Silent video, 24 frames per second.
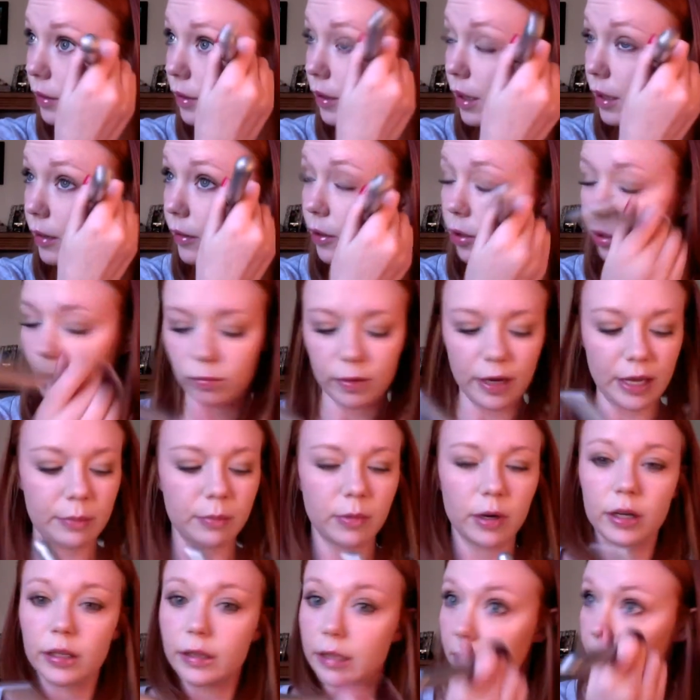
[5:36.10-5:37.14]
a little red
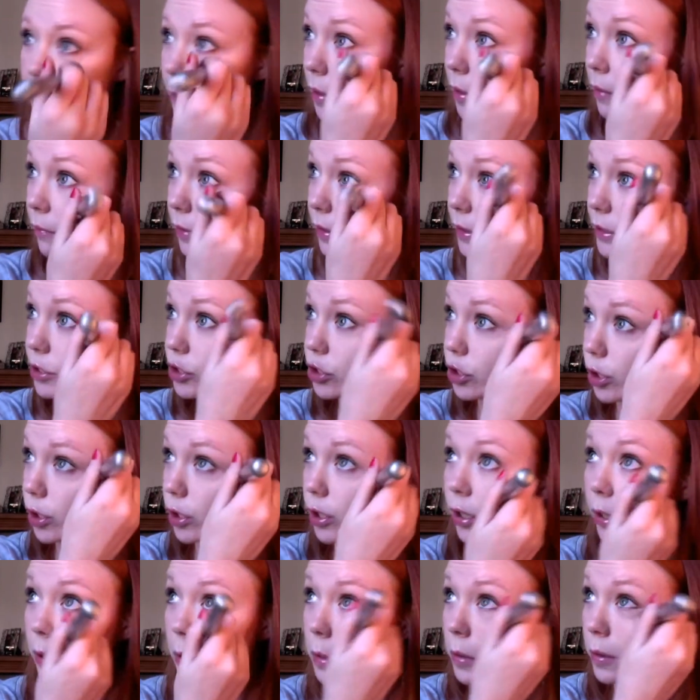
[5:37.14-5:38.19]
mark that I'm not really
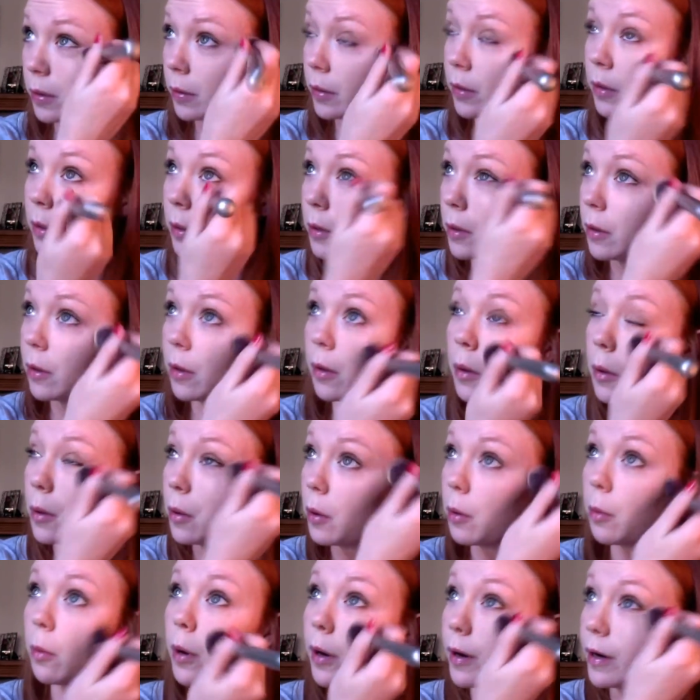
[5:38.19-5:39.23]
sure
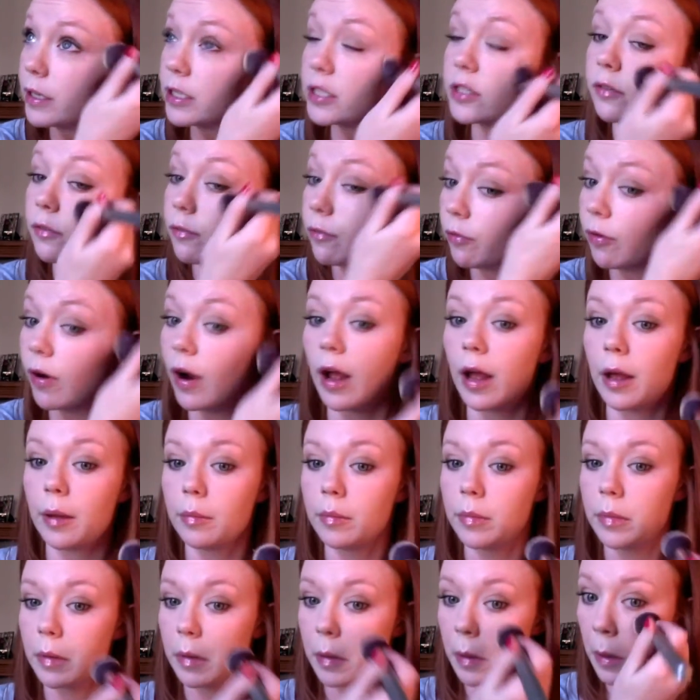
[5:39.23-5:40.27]
where it's
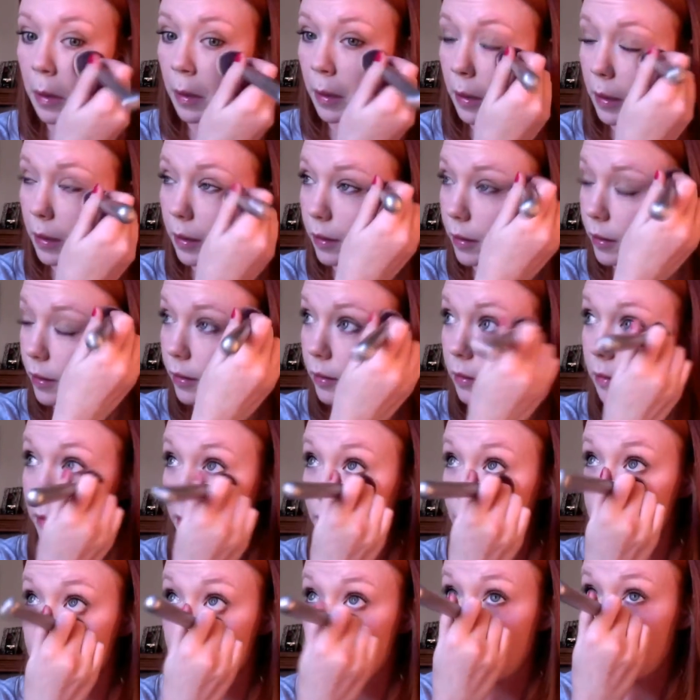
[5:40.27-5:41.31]
from.
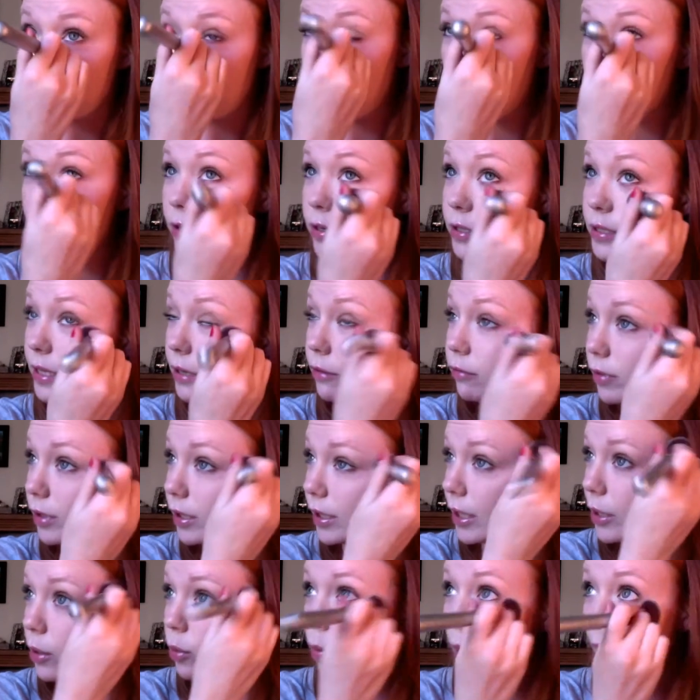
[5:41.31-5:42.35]
And so it covers it
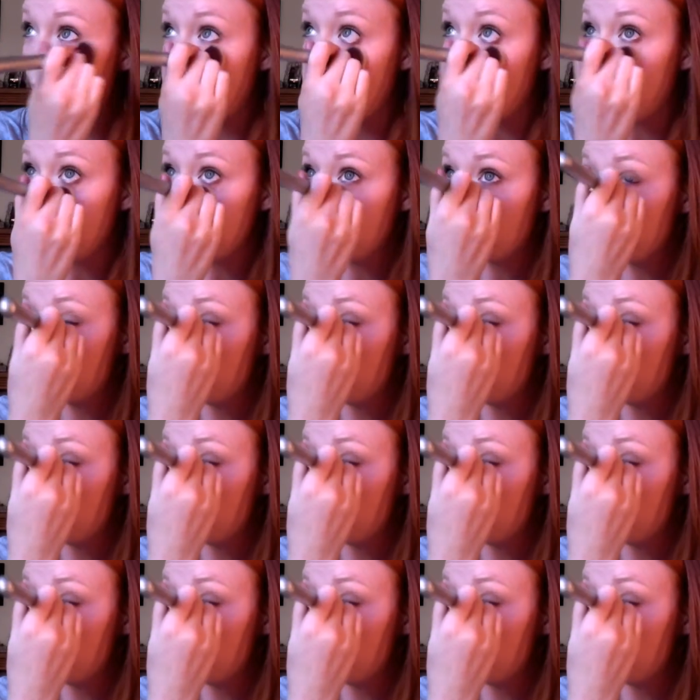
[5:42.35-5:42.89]
really well.